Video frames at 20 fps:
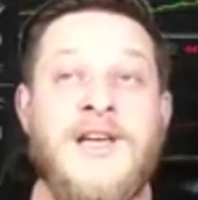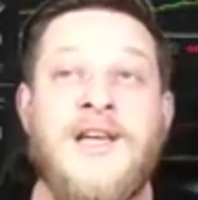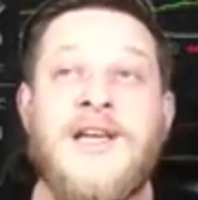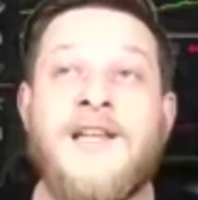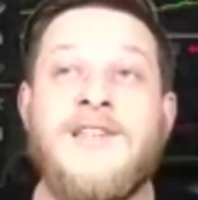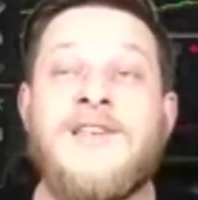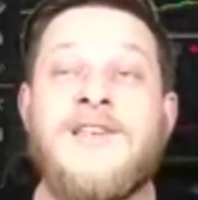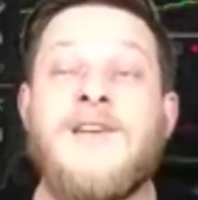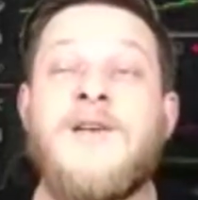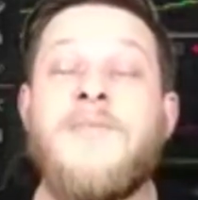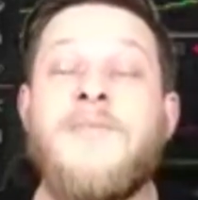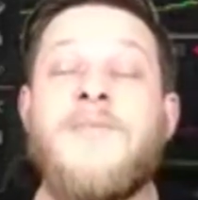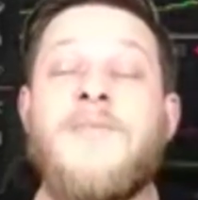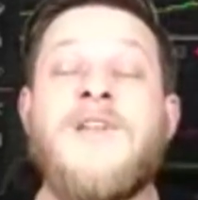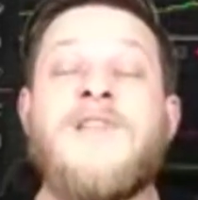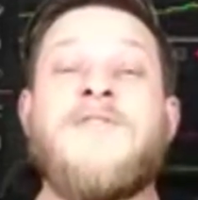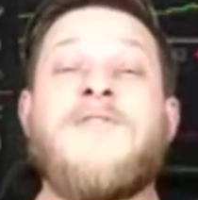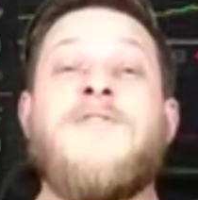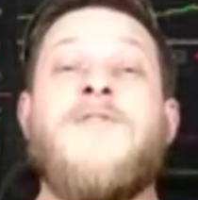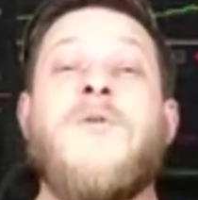
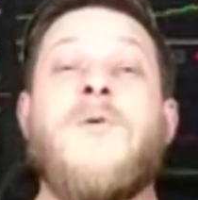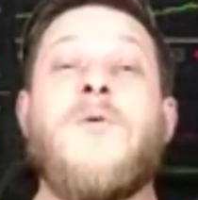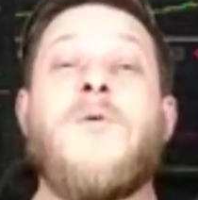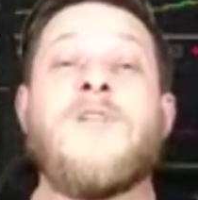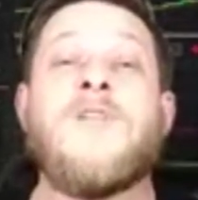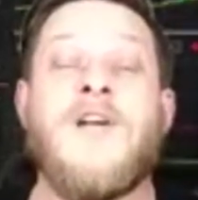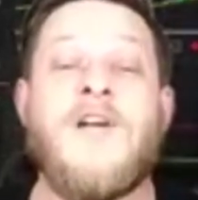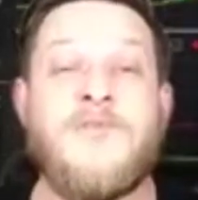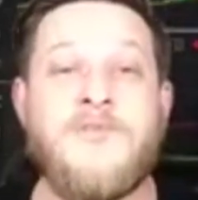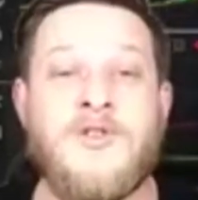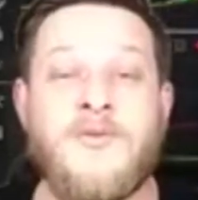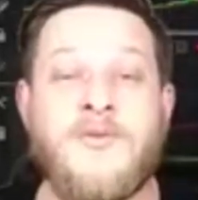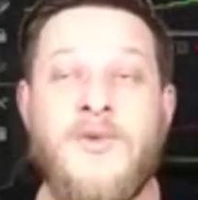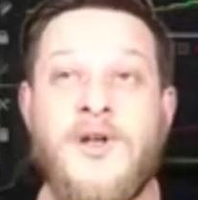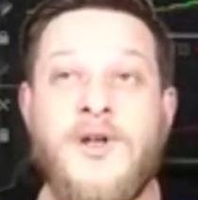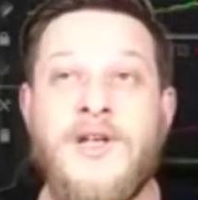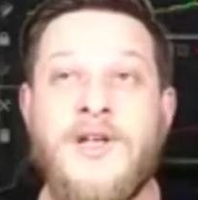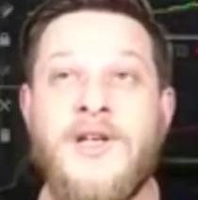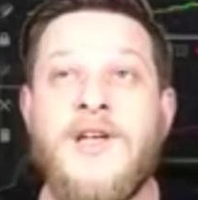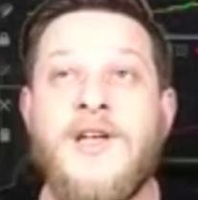that's 4 times your
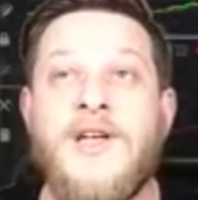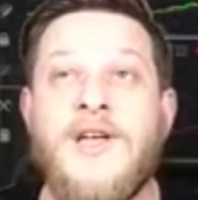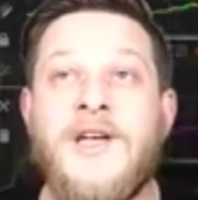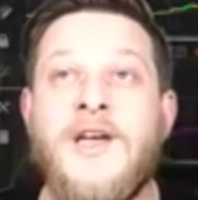money.